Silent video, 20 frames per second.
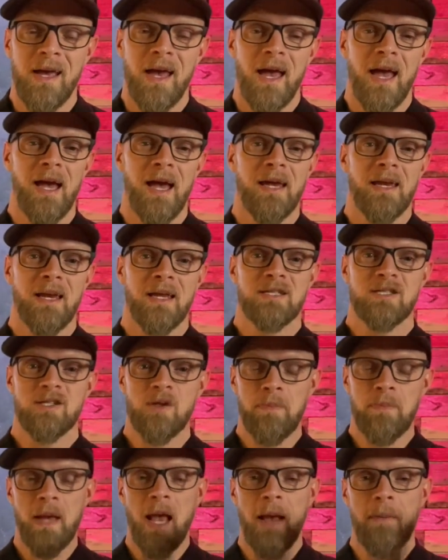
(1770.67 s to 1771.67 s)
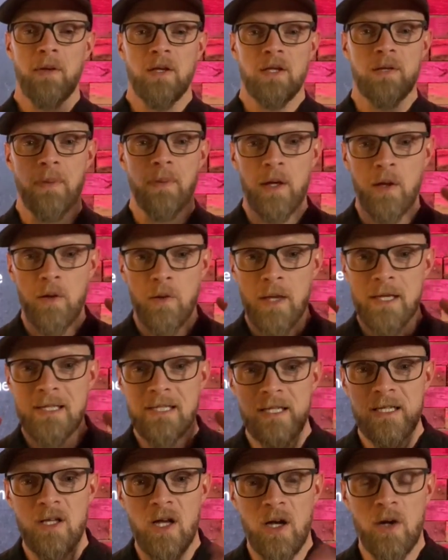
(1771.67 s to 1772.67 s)
And so be able to be
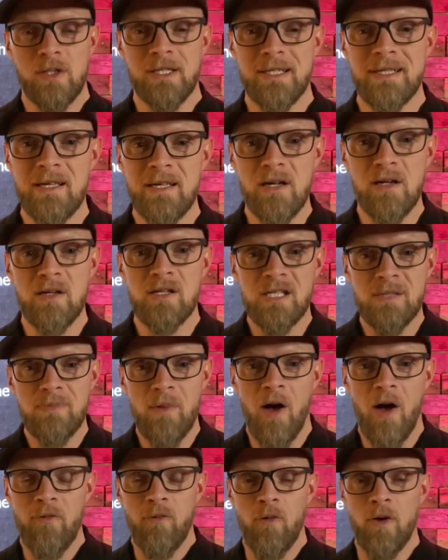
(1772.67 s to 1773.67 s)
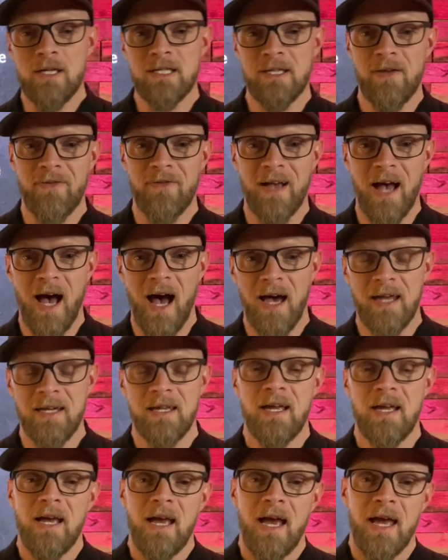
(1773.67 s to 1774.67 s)
listening to the still small voice of God
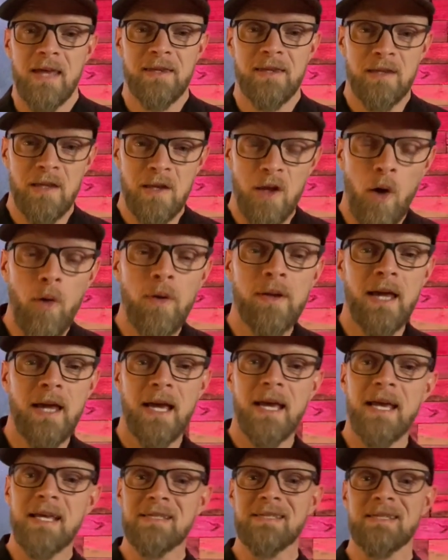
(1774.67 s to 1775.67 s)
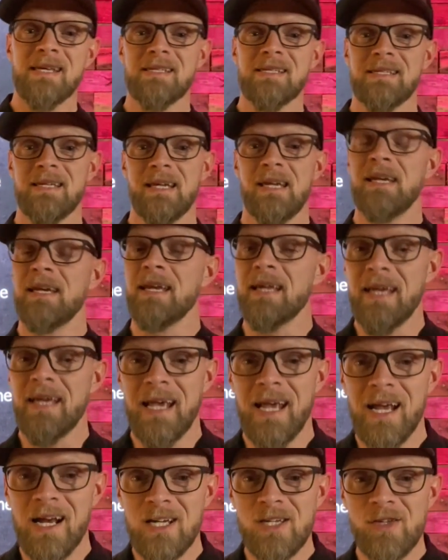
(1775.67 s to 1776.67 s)
and knowing that he's listening and he
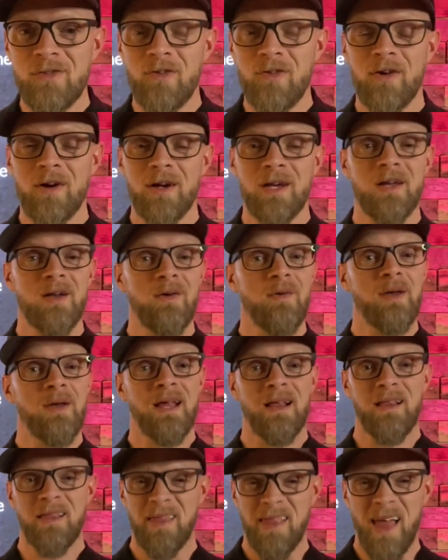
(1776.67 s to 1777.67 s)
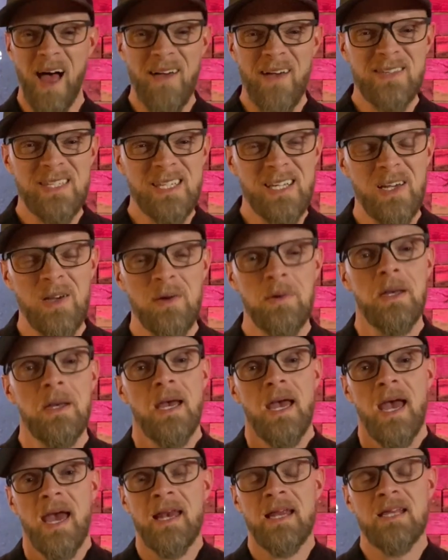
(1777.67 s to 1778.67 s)
cares for you, he loves you,
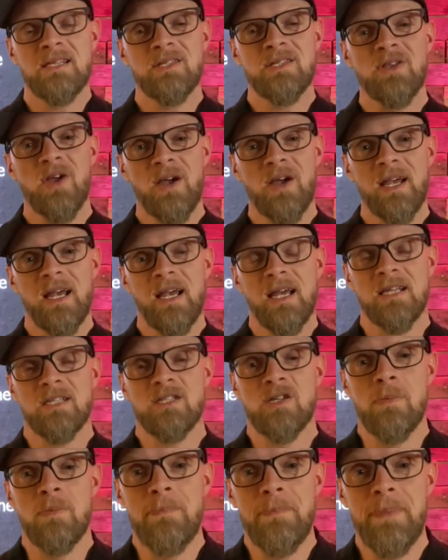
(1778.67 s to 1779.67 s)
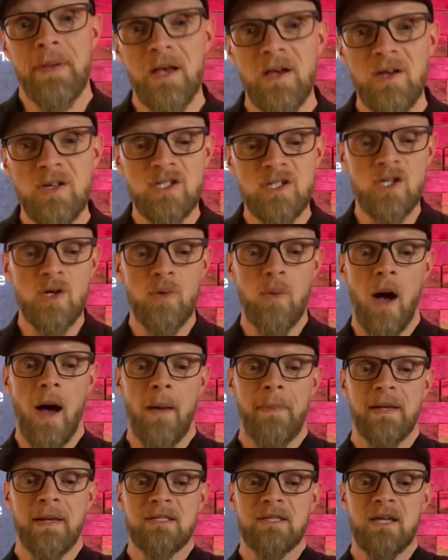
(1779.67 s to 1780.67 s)
and he's looking to build you
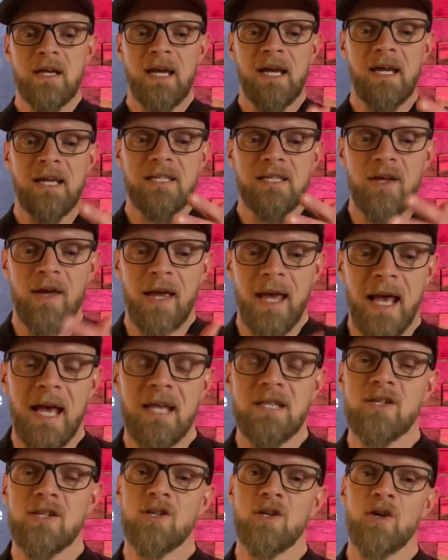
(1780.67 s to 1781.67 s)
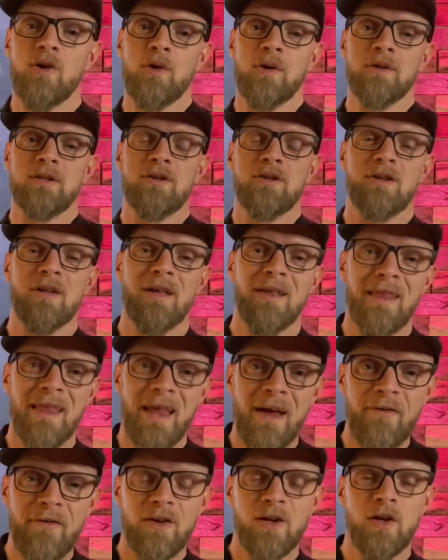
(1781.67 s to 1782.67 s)
up. He's looking to answer you and to
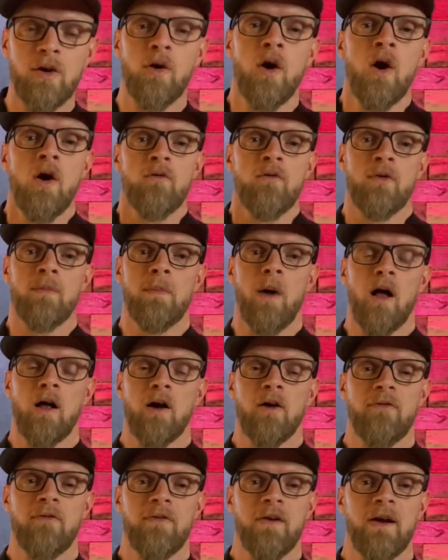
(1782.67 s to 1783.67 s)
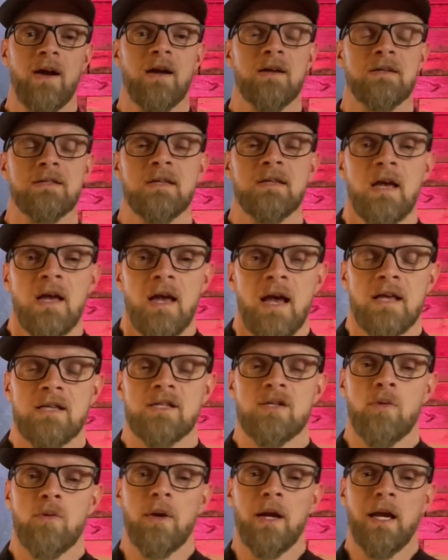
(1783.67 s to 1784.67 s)
deliver you from all our fears. And
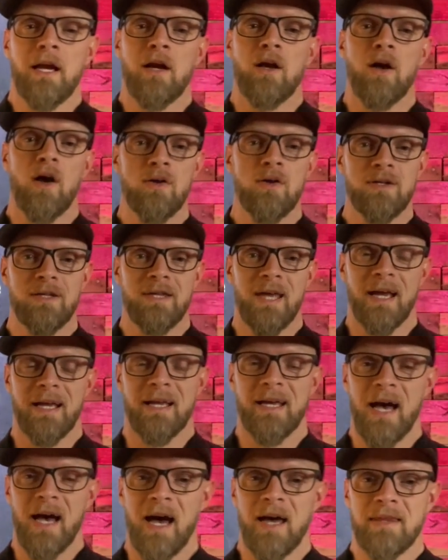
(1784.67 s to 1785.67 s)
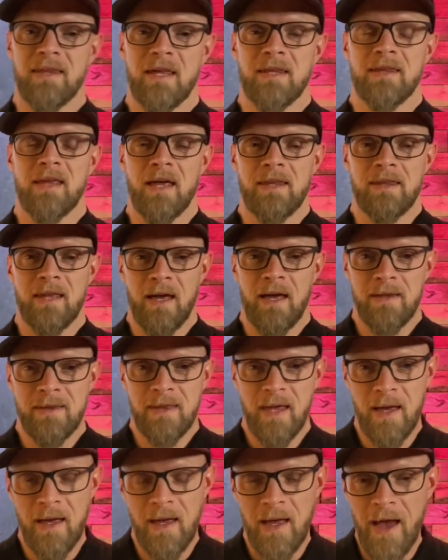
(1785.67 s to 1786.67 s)
so we can go to that God,
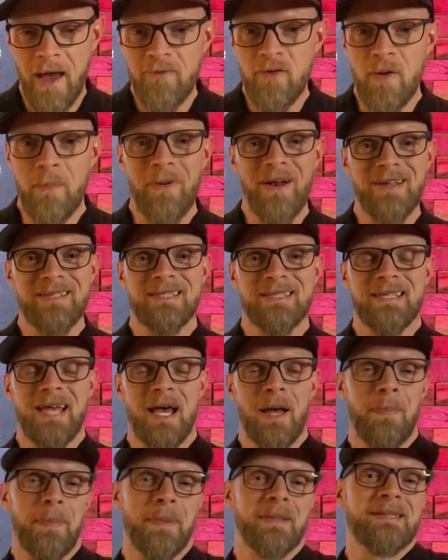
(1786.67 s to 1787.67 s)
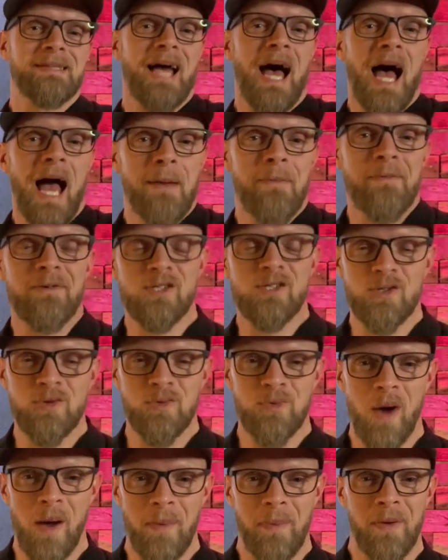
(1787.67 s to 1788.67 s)
that ever-present help in time of
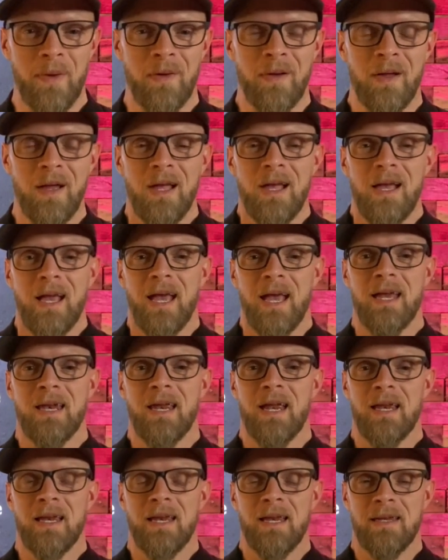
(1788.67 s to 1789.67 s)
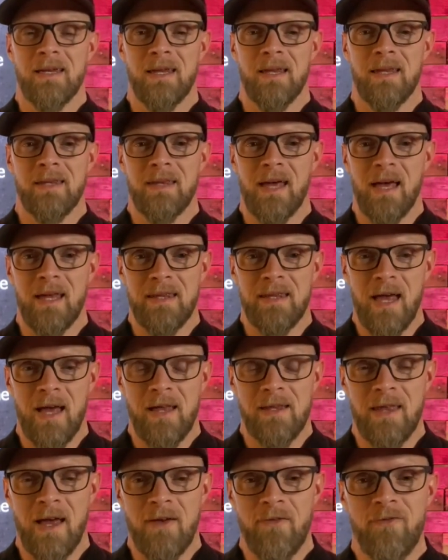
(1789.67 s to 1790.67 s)
trouble, and
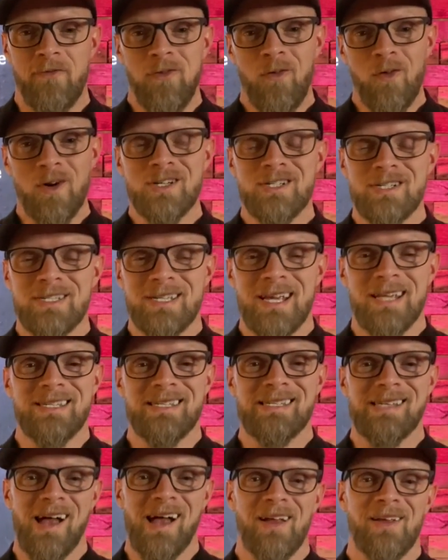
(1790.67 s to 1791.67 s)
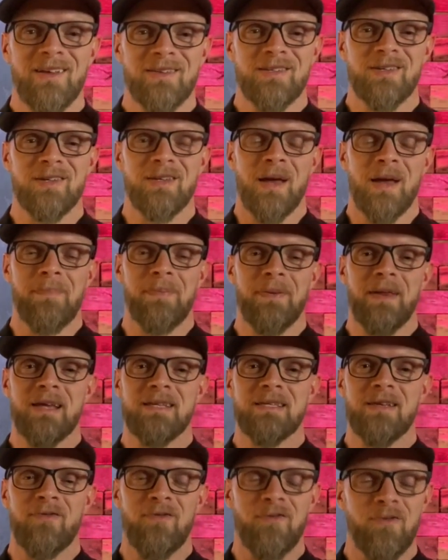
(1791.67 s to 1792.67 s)
that fortress, that solitude, that
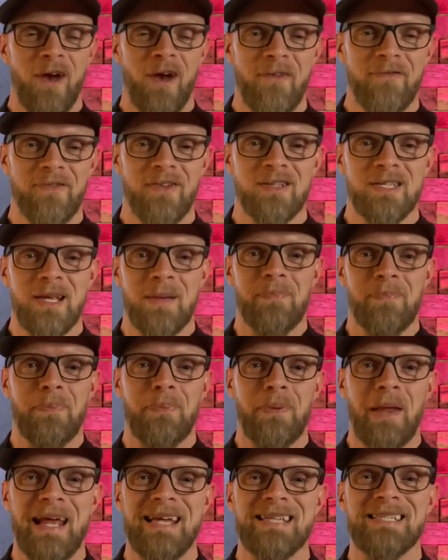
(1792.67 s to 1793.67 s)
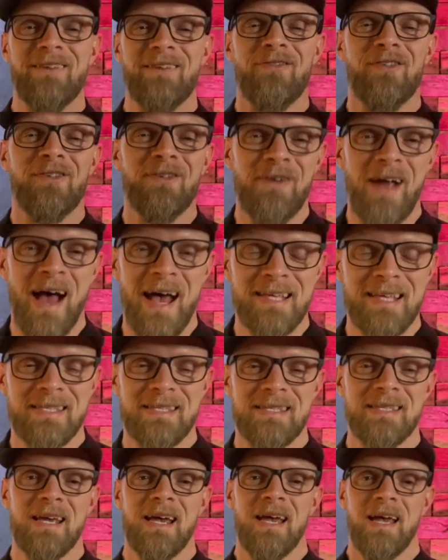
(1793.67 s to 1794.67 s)
place of refuge, that place of
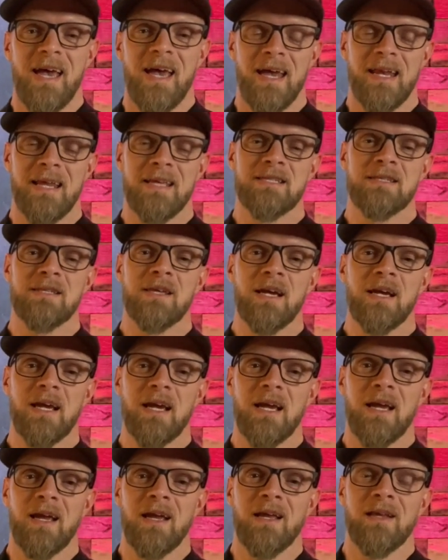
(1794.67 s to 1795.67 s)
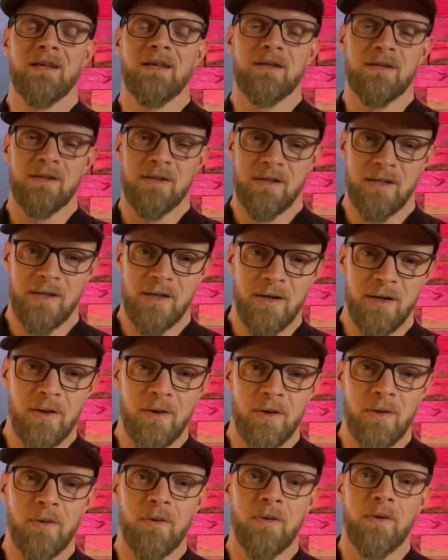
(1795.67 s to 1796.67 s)
rest. And he's looking
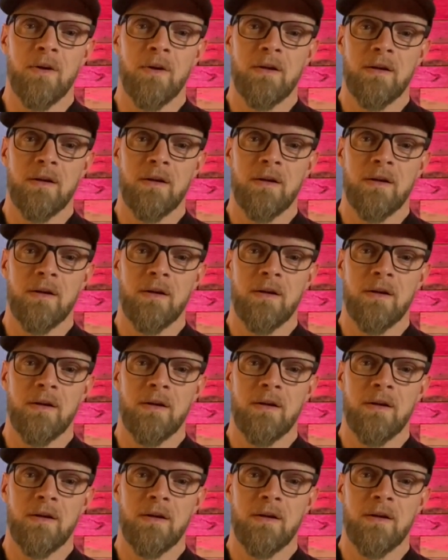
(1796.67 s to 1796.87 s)
to